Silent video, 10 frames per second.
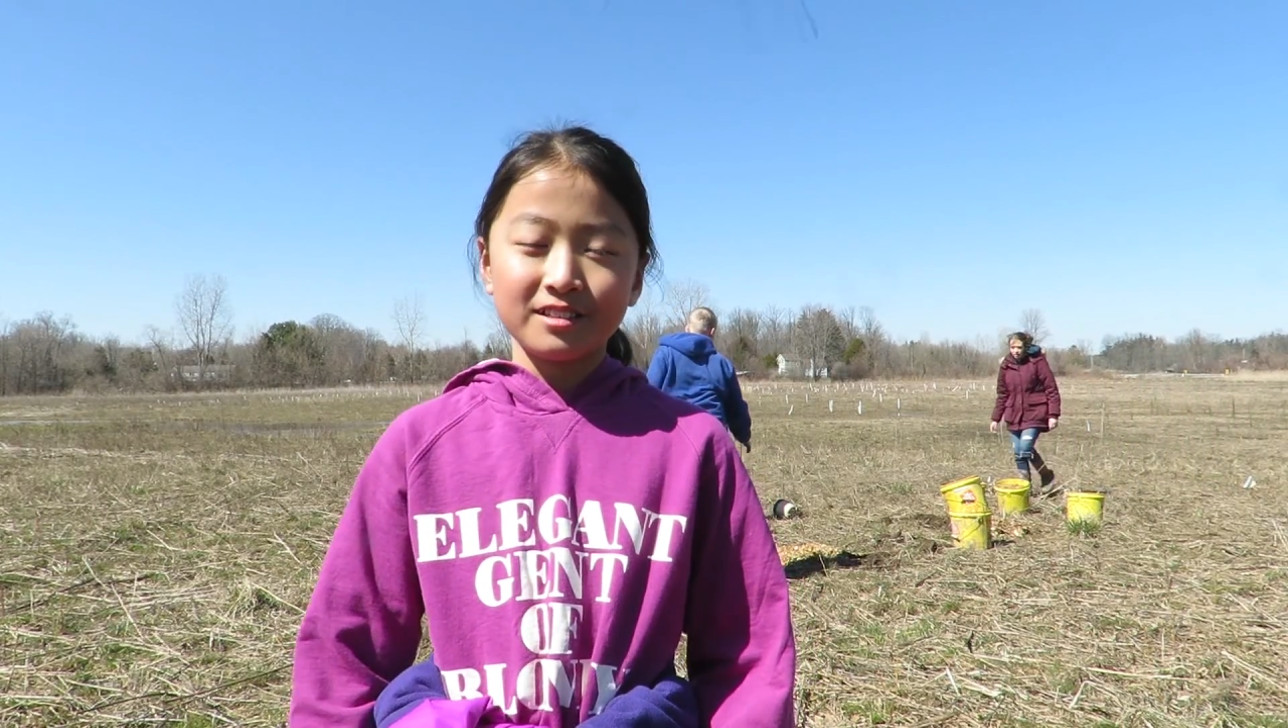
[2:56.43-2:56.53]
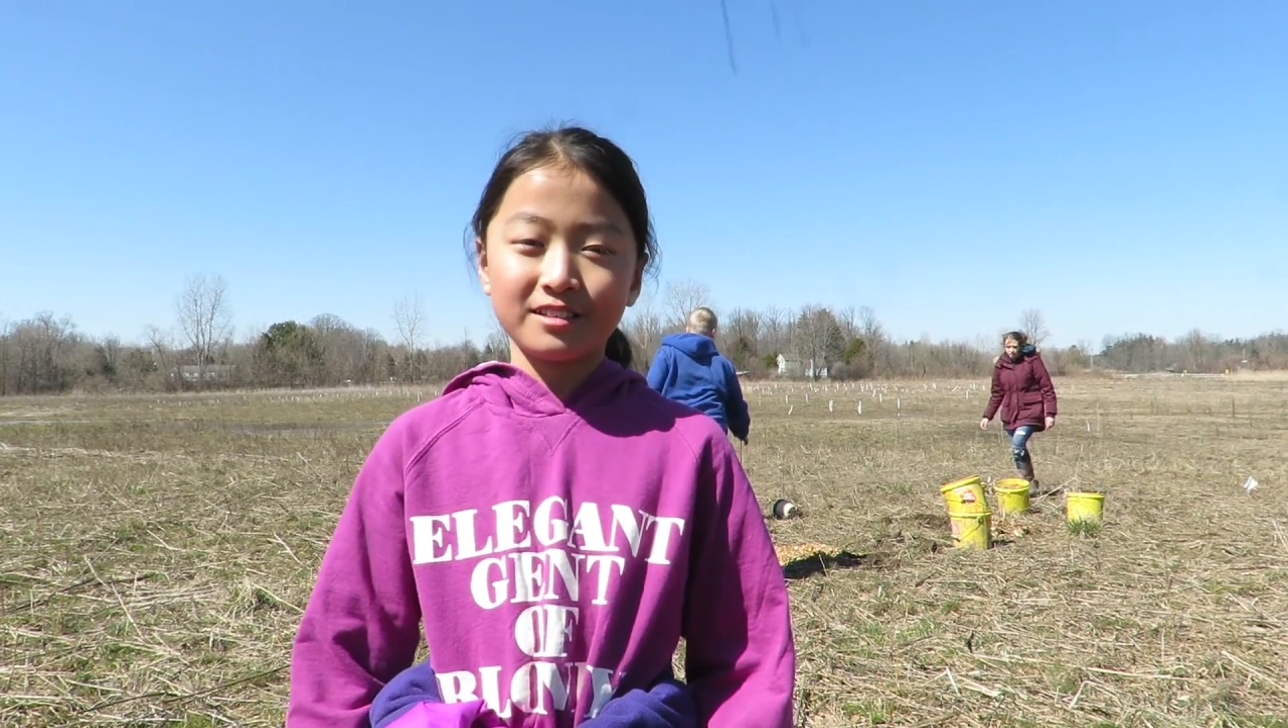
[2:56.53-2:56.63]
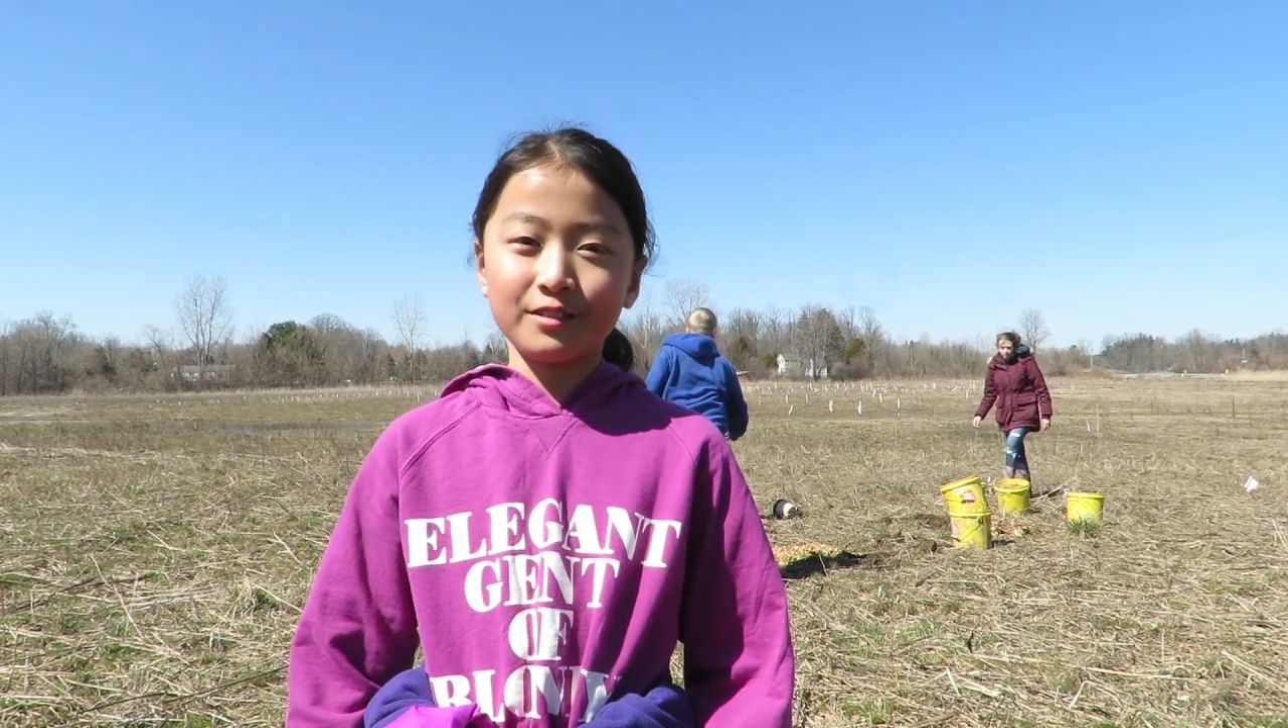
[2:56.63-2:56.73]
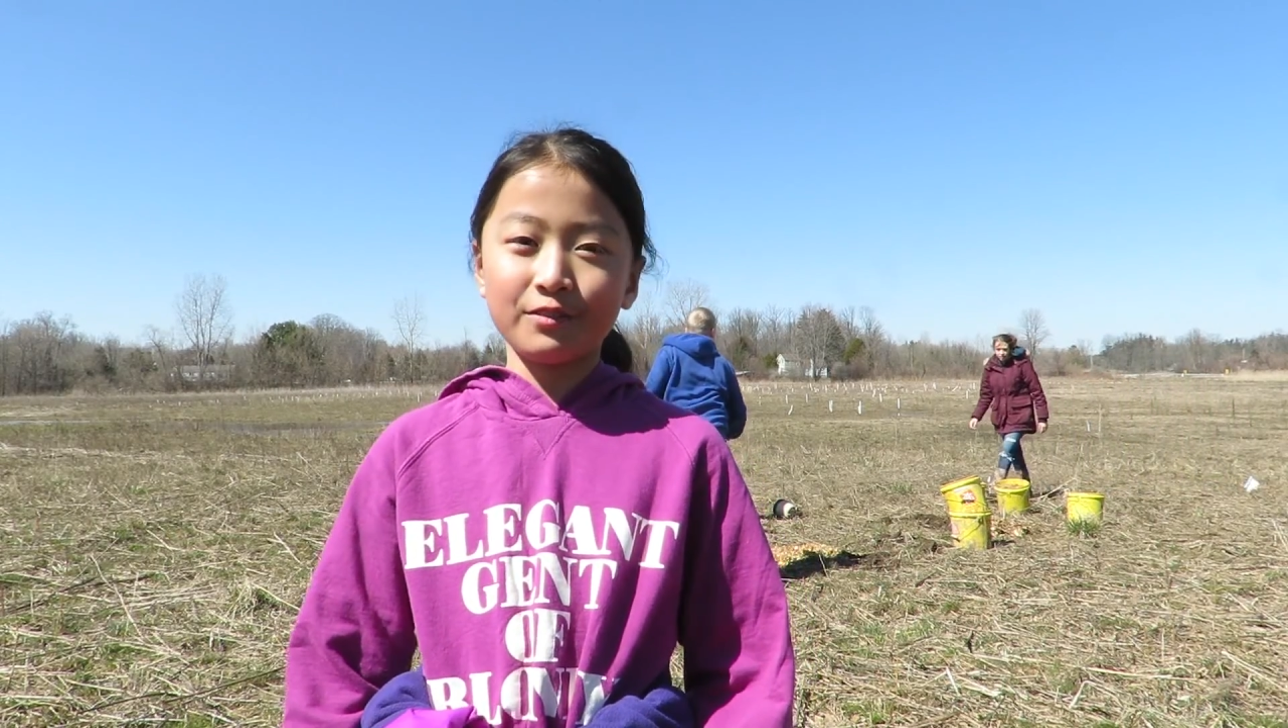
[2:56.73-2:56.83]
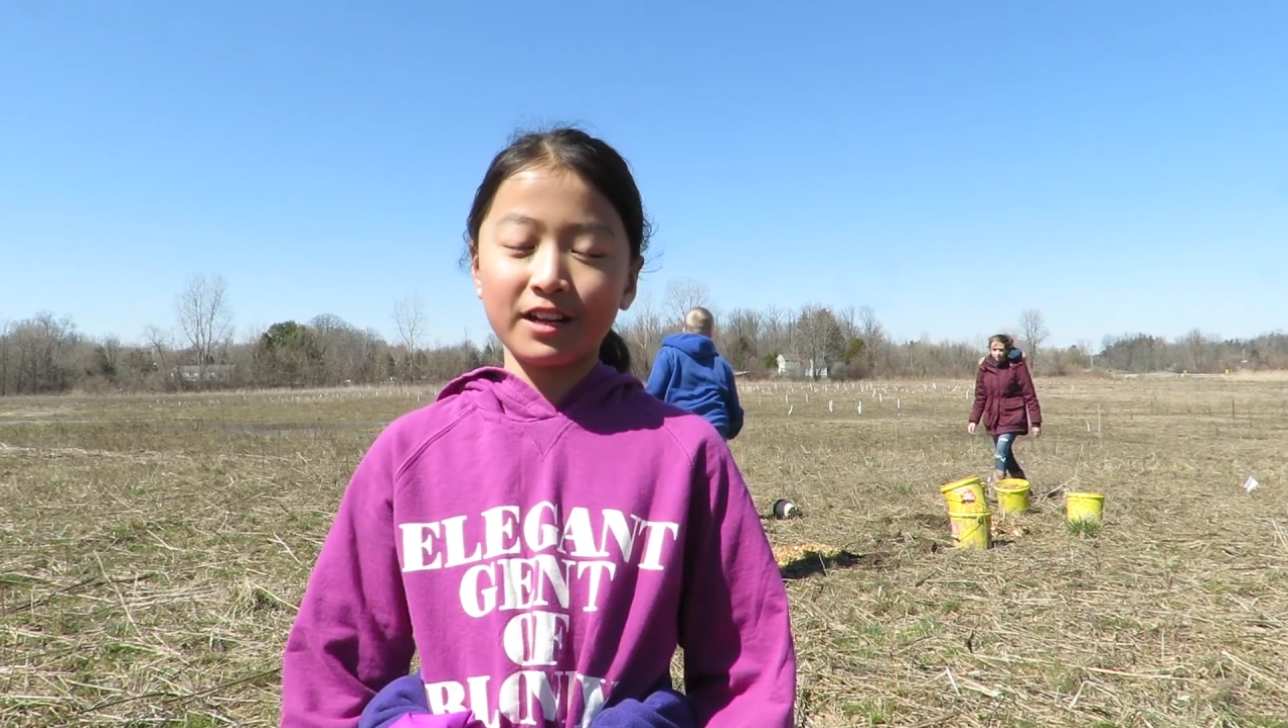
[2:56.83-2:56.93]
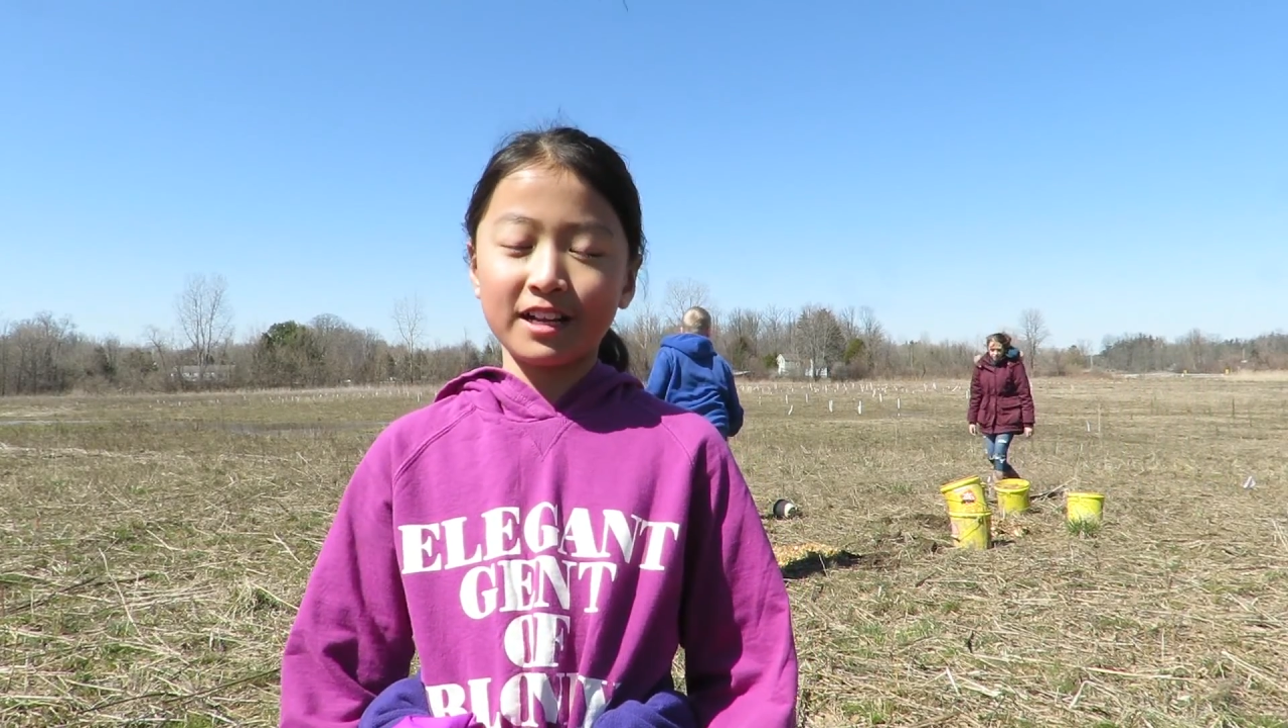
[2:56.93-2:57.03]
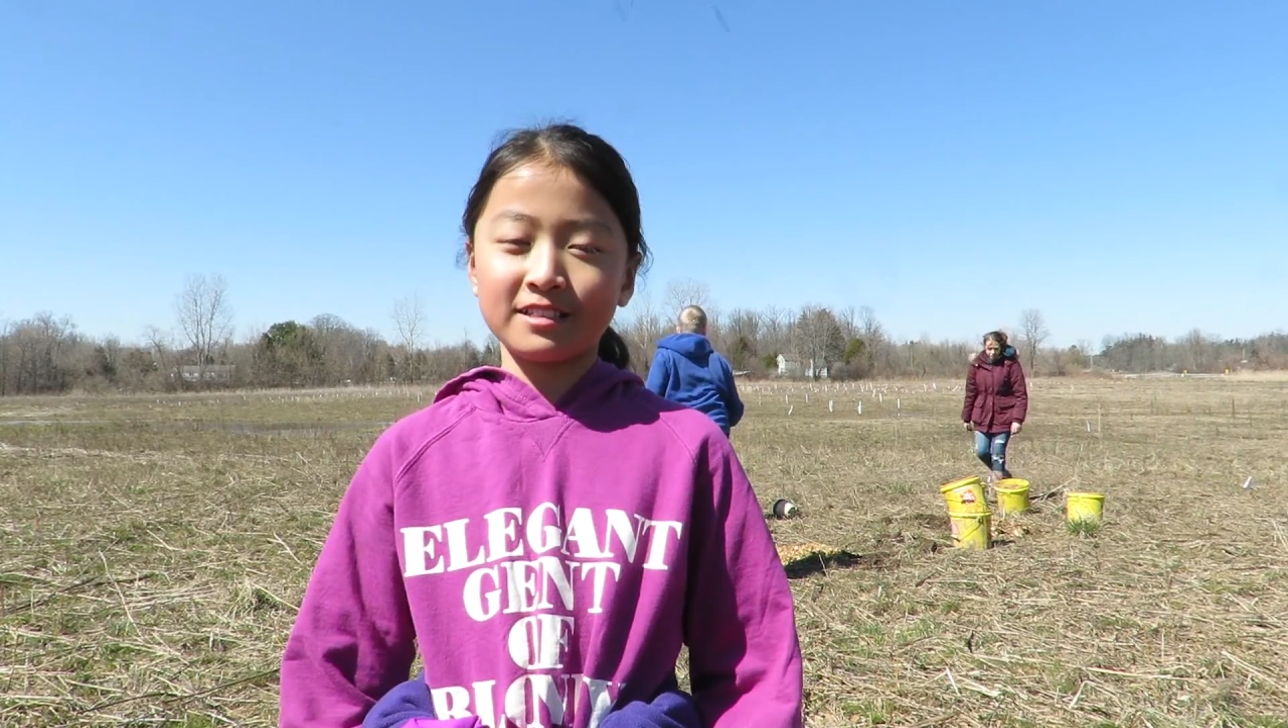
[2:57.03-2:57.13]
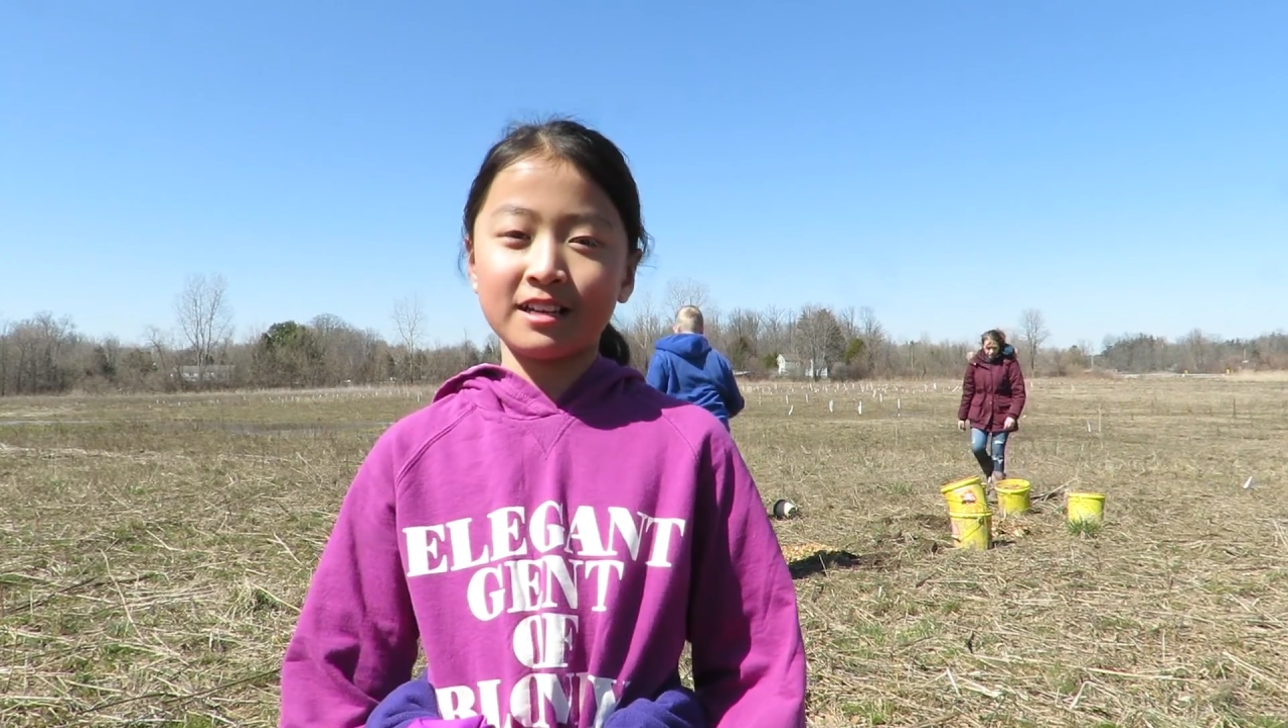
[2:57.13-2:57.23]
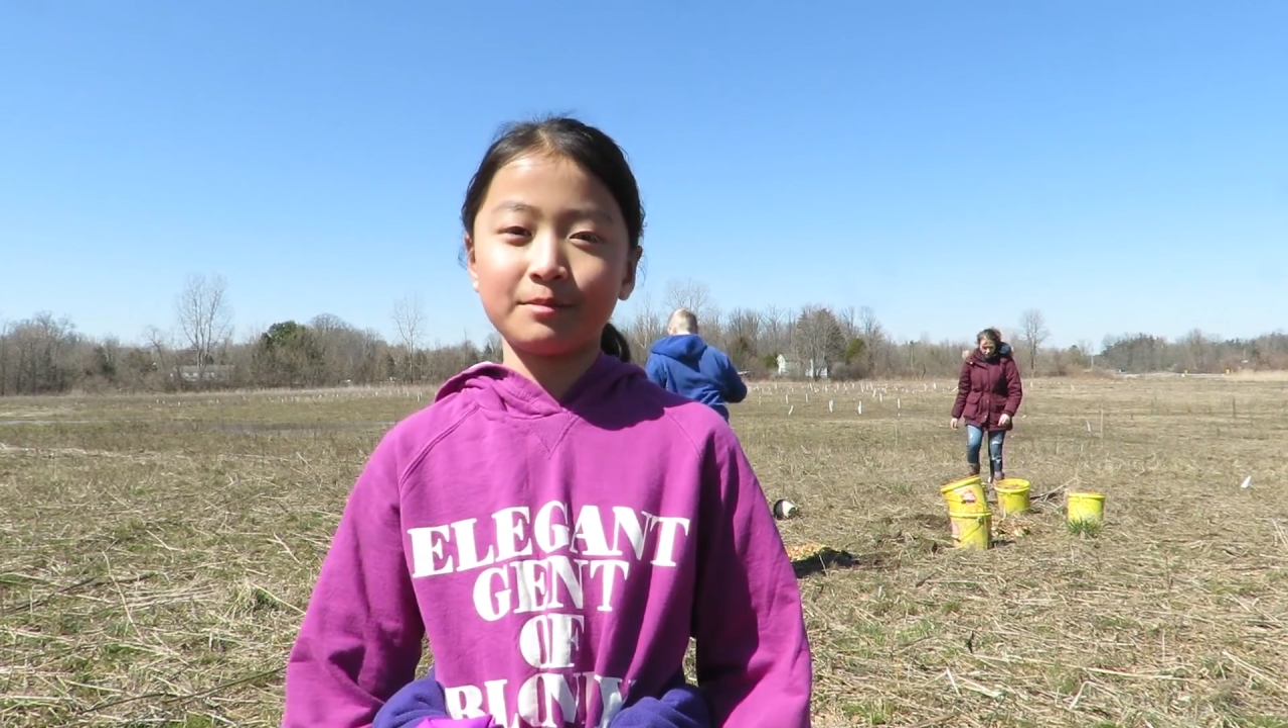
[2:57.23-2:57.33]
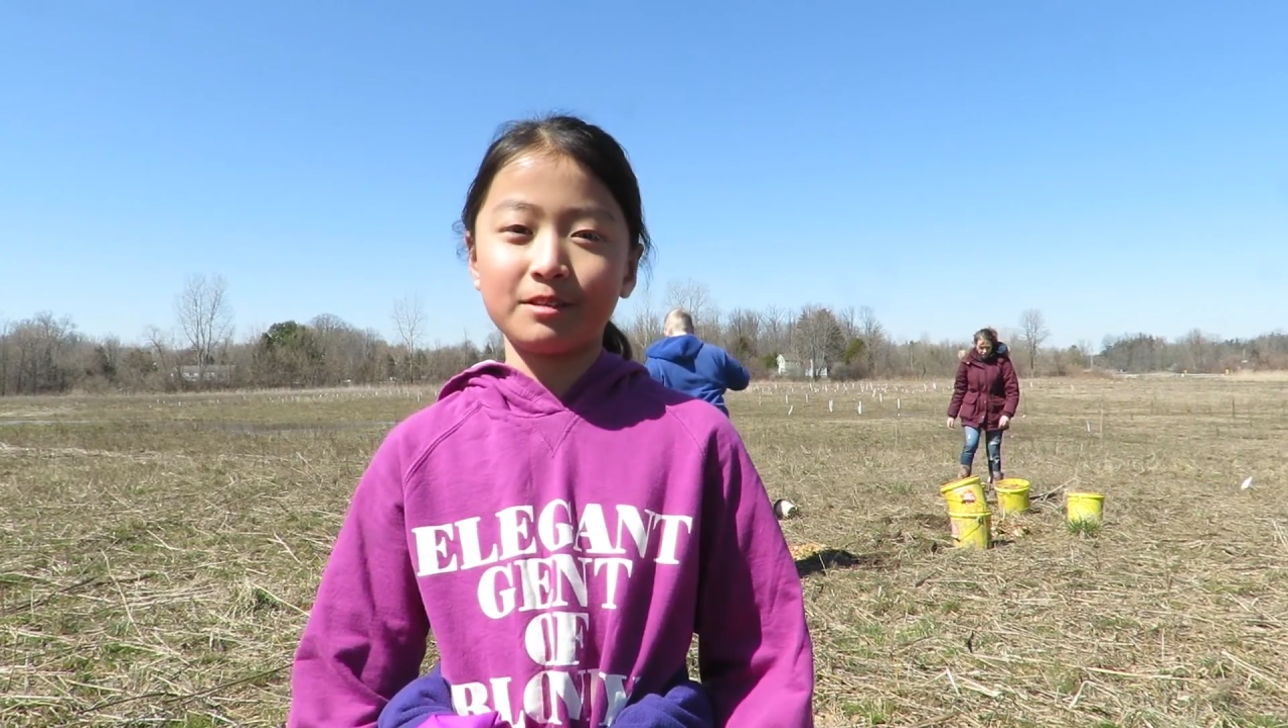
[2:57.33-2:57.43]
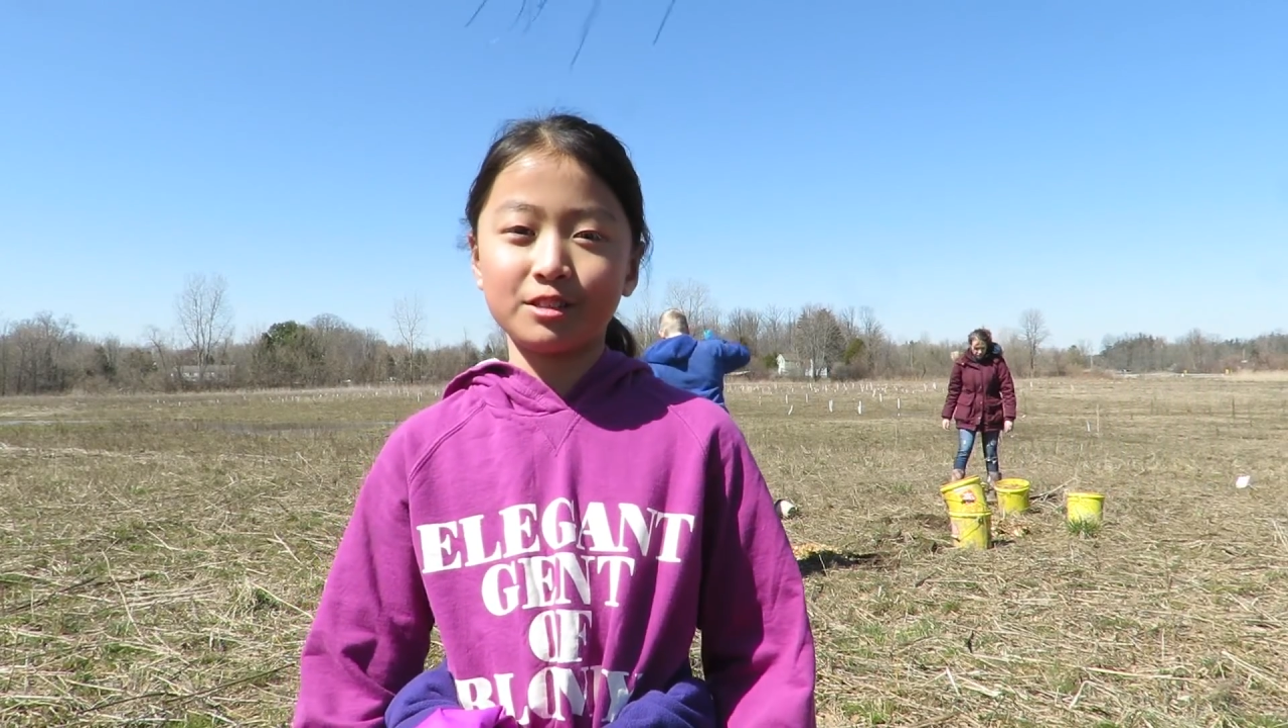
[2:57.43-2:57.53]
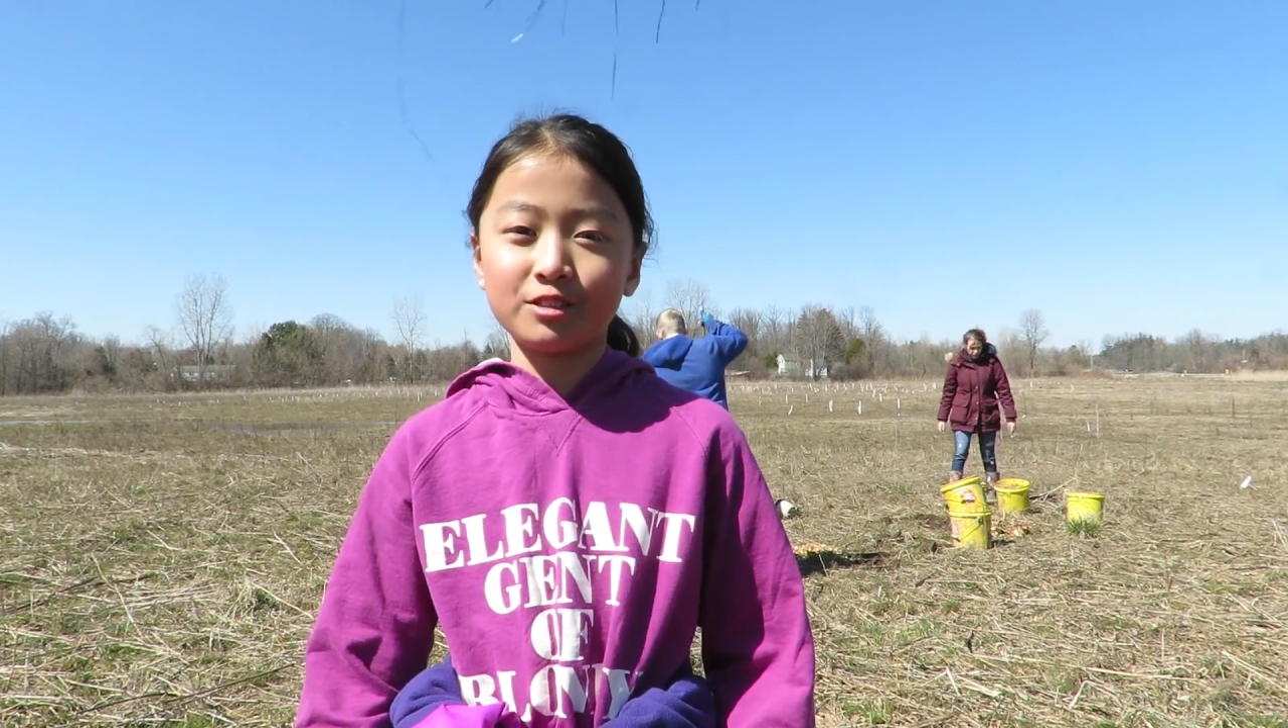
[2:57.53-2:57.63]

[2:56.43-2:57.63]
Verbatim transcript: different types of